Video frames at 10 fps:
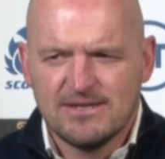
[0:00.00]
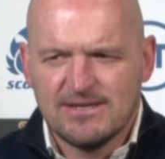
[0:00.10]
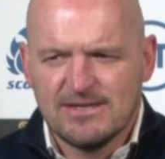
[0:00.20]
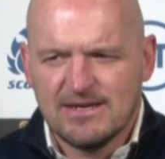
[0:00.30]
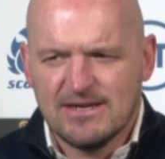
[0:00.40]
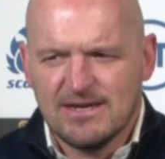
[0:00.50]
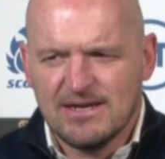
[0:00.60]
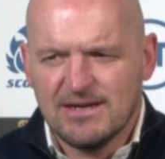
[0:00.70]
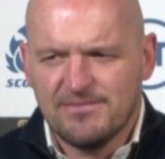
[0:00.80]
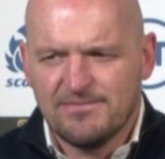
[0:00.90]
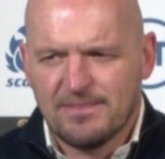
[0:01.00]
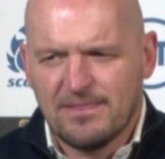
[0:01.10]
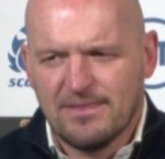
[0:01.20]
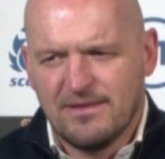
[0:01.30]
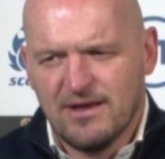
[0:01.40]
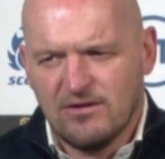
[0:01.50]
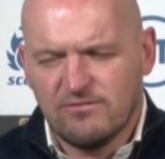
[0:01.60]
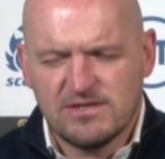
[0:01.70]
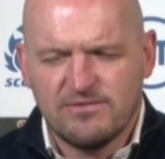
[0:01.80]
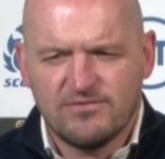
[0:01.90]
Uh, and
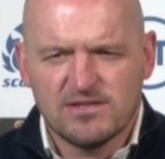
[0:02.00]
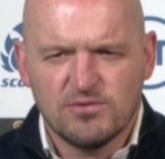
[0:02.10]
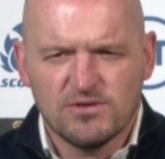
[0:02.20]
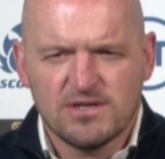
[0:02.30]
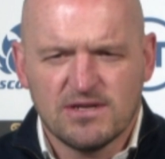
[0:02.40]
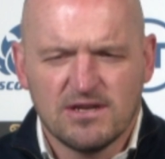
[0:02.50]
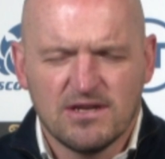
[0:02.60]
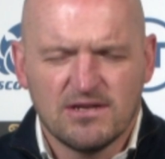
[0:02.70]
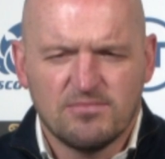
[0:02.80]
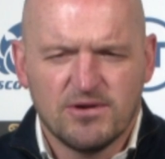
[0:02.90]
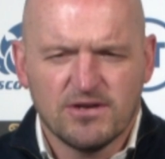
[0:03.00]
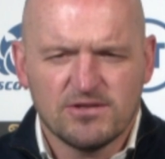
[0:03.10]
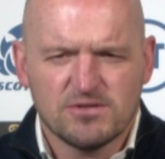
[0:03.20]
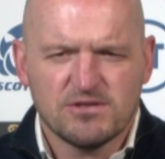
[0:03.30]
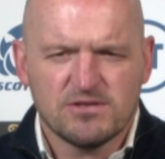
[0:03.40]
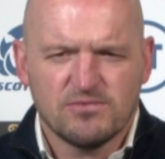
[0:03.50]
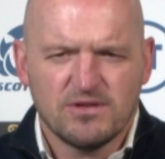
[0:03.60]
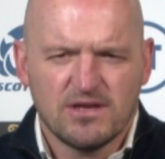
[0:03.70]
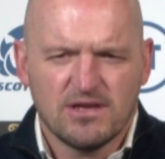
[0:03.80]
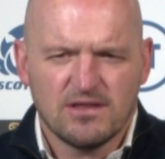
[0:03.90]
obviously, France put us un- under pressure, especially when
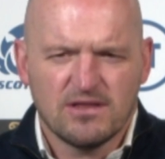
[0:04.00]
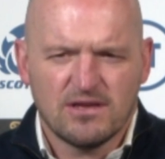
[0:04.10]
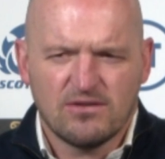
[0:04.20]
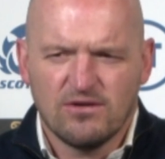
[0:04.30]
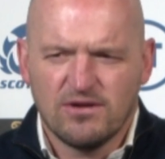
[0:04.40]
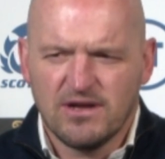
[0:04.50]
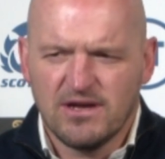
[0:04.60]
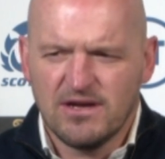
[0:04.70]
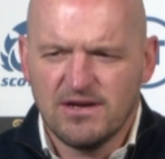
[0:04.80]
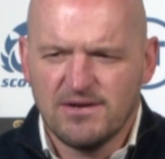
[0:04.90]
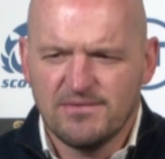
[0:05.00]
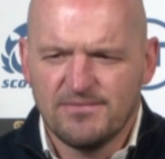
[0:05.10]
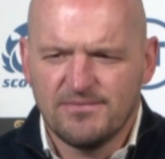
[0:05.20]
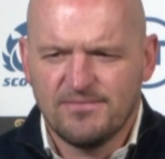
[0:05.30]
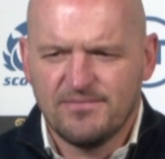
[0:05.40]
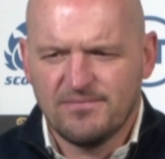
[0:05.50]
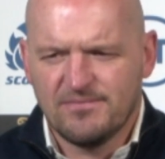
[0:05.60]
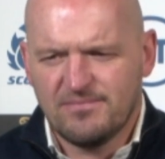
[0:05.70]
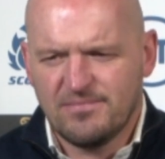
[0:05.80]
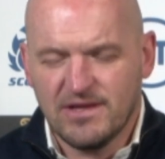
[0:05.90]
they, they got uh,
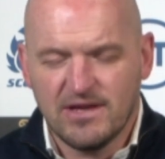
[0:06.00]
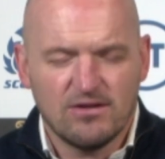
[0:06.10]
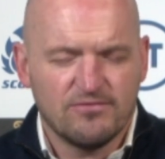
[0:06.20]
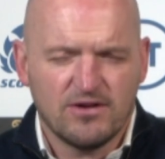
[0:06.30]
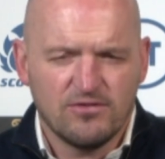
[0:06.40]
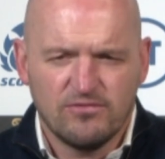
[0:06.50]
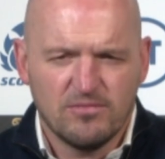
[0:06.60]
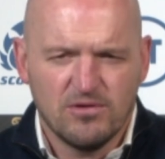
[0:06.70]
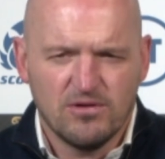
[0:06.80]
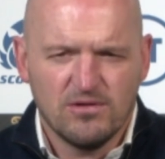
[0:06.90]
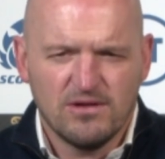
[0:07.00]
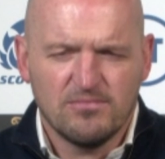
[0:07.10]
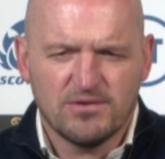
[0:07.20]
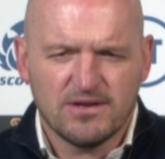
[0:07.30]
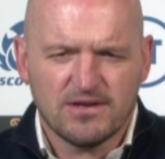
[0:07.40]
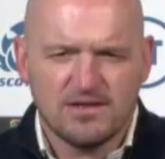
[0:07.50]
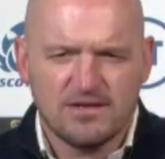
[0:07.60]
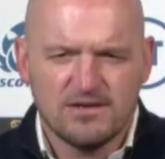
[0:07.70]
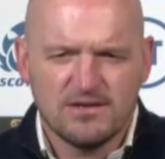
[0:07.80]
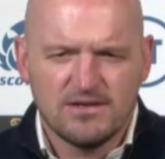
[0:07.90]
playing off turnover ball in particular.
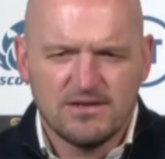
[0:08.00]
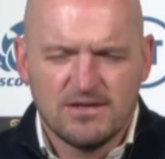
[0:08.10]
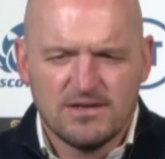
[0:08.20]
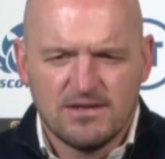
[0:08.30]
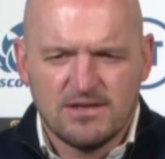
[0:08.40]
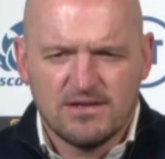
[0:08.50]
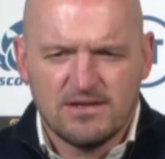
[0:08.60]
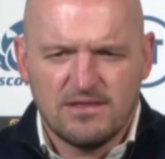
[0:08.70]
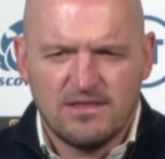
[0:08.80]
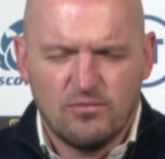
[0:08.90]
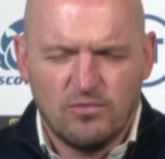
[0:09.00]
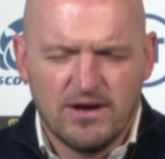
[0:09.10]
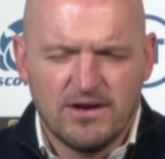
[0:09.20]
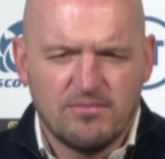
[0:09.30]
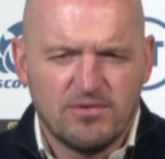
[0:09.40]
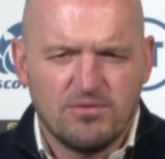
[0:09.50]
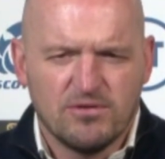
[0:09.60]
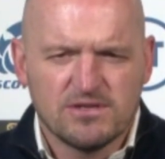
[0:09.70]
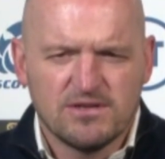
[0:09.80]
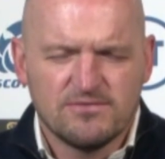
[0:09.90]
There were a number of
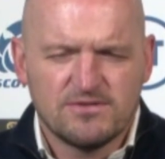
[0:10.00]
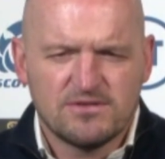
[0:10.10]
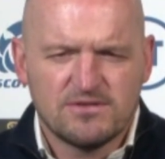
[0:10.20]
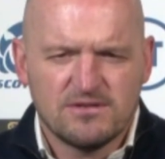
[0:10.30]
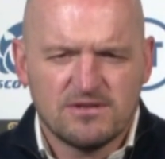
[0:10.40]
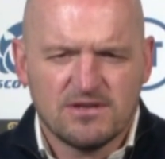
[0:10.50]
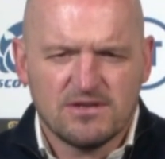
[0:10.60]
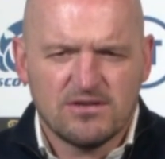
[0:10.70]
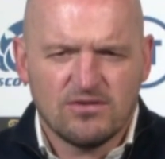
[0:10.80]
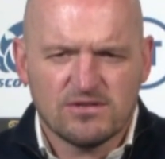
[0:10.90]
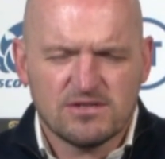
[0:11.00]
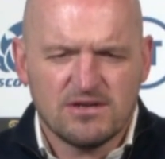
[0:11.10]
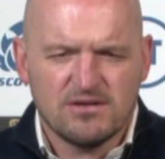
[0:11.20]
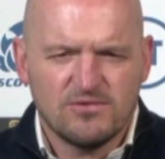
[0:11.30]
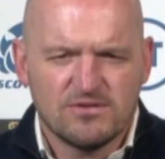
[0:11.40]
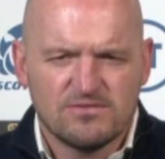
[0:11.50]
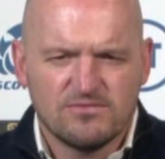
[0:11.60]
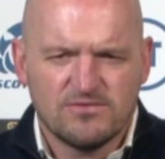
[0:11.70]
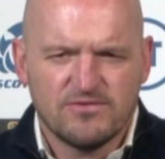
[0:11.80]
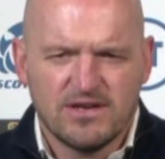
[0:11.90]
positives. I uh, thought our scrum was, was
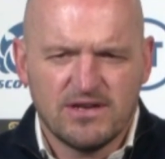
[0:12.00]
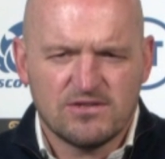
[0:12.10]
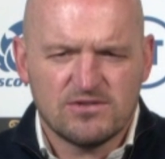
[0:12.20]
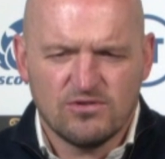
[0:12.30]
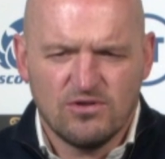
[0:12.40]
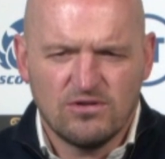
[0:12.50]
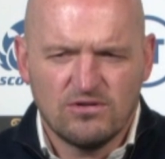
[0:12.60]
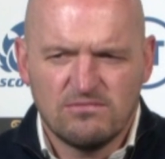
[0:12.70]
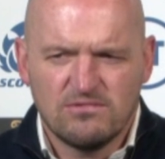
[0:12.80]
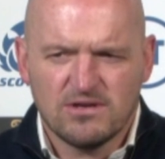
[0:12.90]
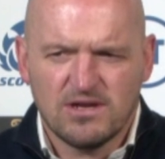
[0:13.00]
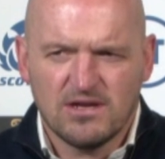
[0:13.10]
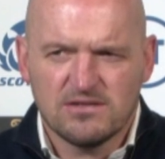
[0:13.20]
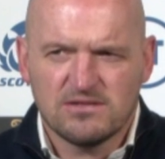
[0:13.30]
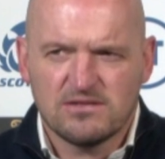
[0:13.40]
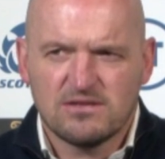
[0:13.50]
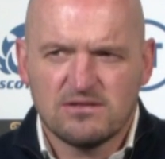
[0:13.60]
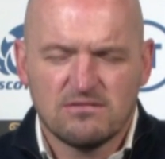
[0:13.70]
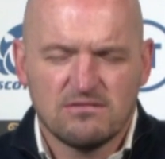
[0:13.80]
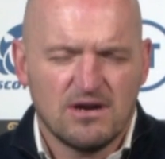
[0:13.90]
very strong against
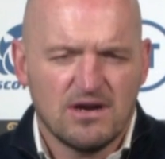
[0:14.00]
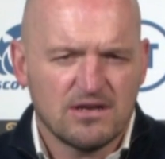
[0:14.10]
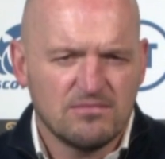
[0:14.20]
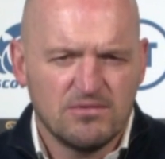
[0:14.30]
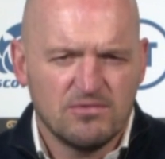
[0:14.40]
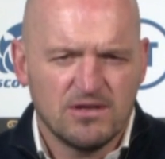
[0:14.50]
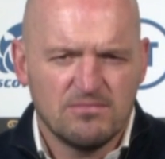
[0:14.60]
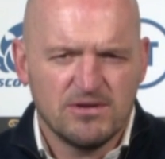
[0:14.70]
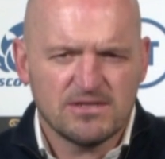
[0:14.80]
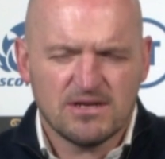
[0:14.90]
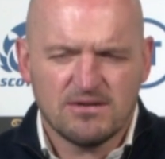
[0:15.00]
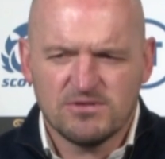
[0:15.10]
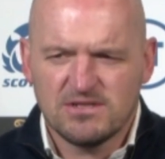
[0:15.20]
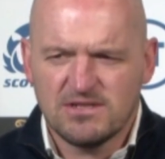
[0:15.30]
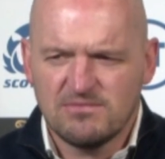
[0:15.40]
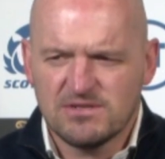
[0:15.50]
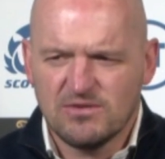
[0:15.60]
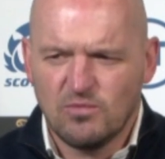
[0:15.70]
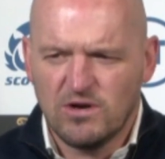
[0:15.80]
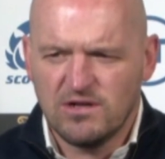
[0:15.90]
arguably one of the best scrummaging teams in the
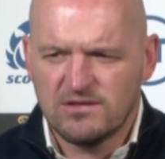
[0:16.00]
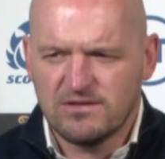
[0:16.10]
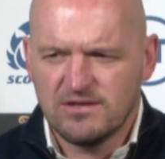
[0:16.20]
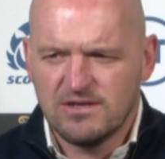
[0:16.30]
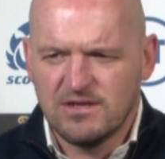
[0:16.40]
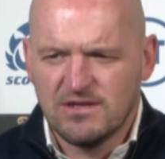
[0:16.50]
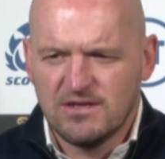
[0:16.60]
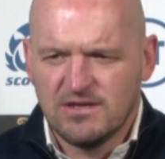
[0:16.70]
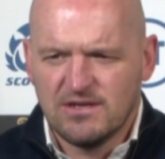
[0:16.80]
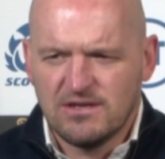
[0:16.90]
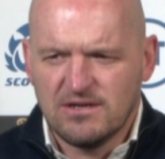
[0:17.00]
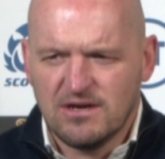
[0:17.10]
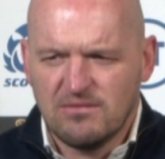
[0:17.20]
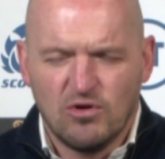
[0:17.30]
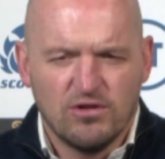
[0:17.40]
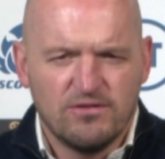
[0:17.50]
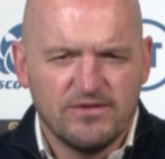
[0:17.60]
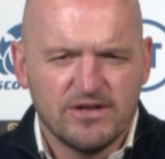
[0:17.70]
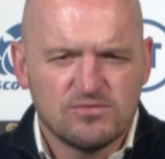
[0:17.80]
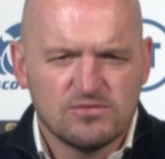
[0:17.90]
world. Our maul
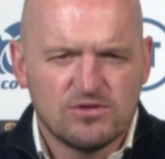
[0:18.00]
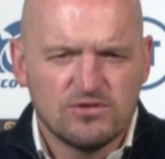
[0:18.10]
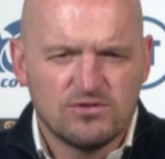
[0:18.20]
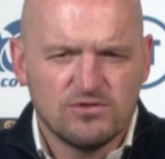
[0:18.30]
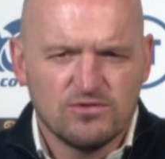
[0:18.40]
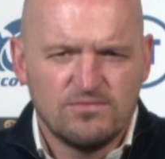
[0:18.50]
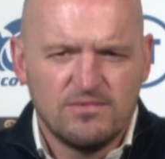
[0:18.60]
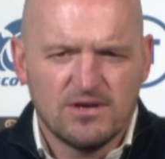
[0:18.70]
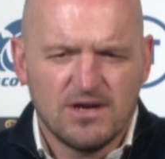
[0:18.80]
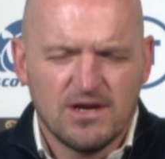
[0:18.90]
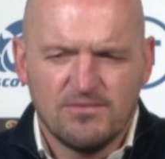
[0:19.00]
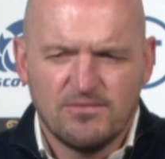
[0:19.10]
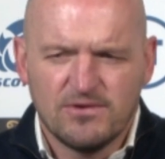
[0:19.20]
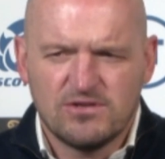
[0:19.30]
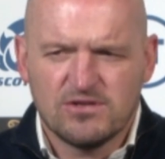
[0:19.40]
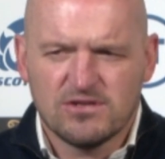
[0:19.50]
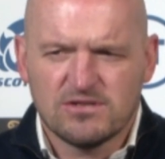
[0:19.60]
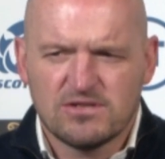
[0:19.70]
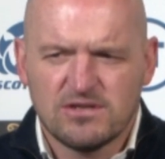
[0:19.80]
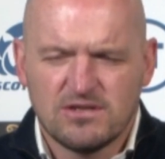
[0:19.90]
defence was good too. Um, we
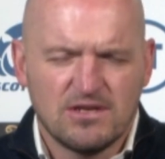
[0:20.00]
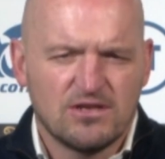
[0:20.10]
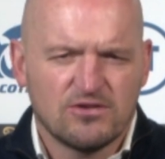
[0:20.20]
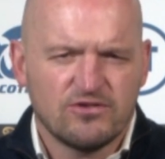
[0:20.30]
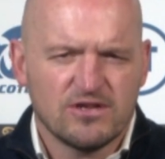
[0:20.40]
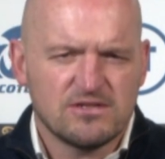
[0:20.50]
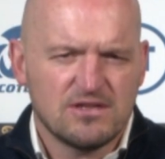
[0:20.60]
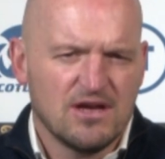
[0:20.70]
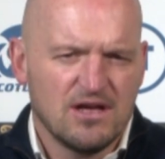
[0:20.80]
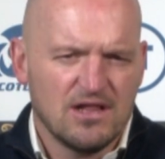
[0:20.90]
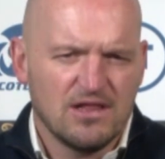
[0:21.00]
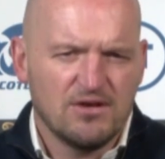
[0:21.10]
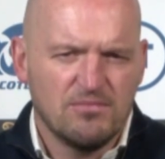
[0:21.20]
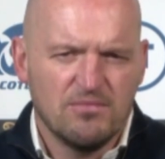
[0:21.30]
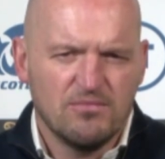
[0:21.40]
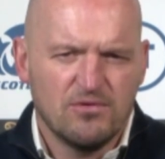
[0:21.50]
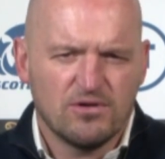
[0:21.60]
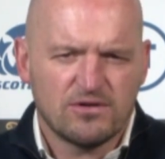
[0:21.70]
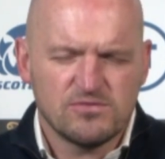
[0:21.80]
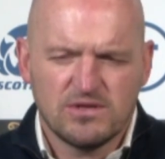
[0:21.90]
just need to trust that a little bit more
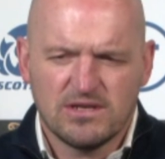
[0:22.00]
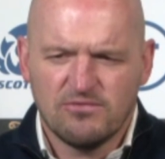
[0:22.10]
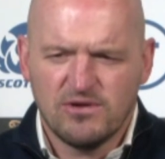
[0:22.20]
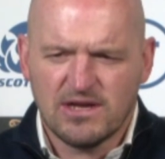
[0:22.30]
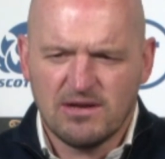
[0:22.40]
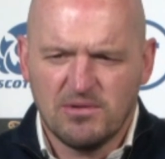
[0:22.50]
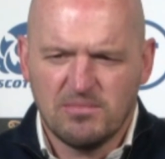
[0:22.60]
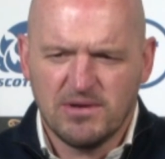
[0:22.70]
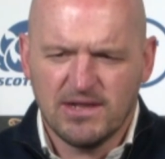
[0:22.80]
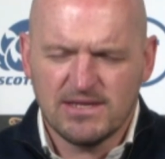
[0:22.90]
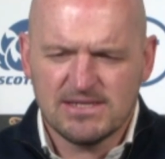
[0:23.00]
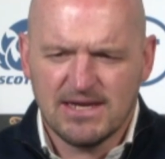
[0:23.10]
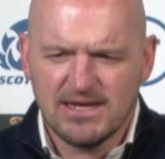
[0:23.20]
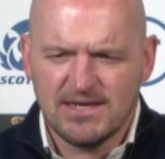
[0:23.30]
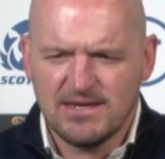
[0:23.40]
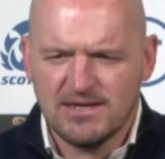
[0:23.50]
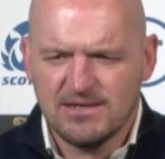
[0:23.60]
because we did give away a couple of penalties in that area.